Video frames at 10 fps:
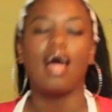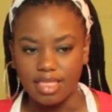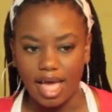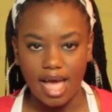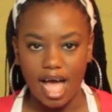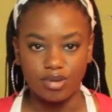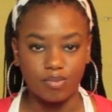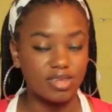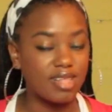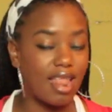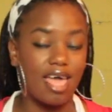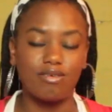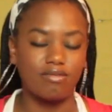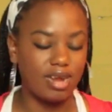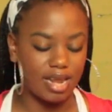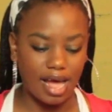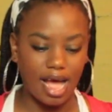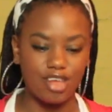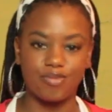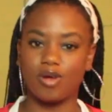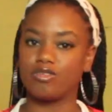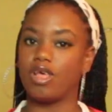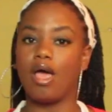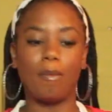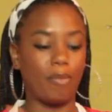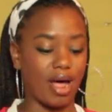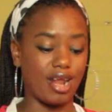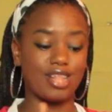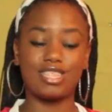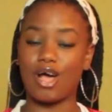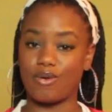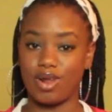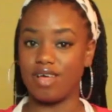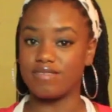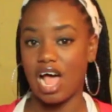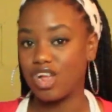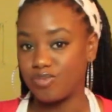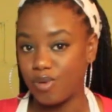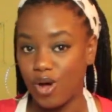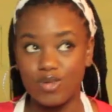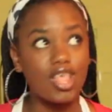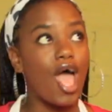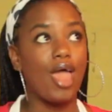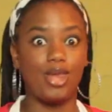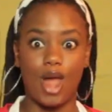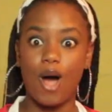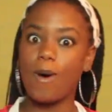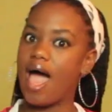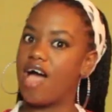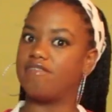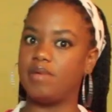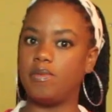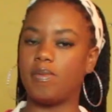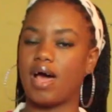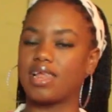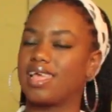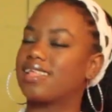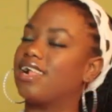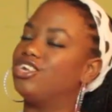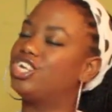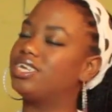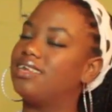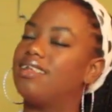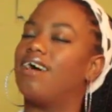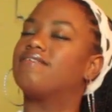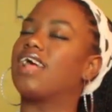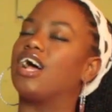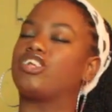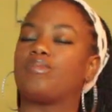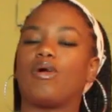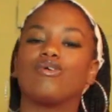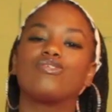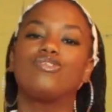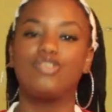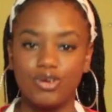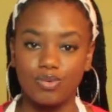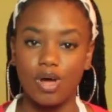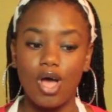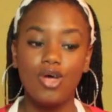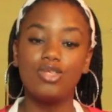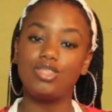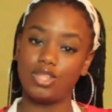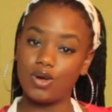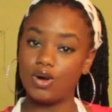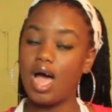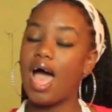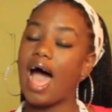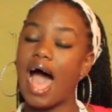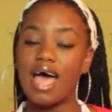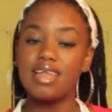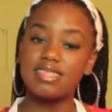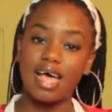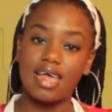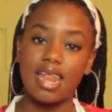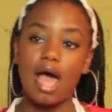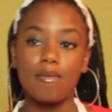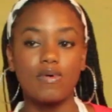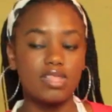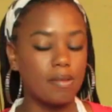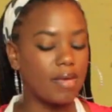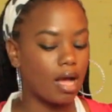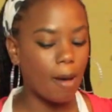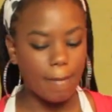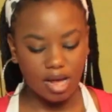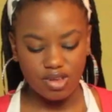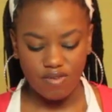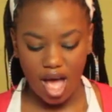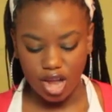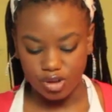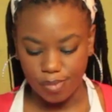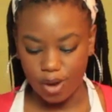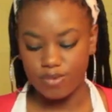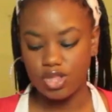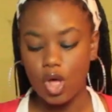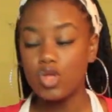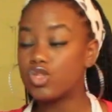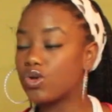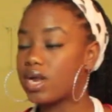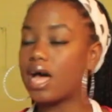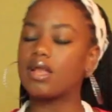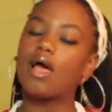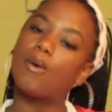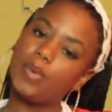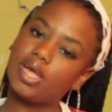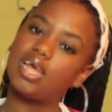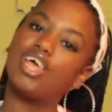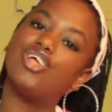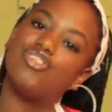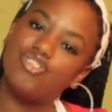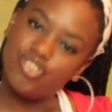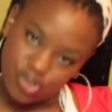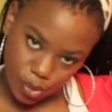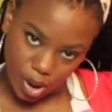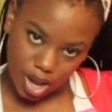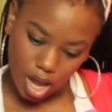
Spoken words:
like hash browns. I real like hash browns. Brandon Sakura loves hash browns. Now I have baby pancake and she loves hash browns too. So I decided I'm going to make a batch of hash browns so that we could enjoy.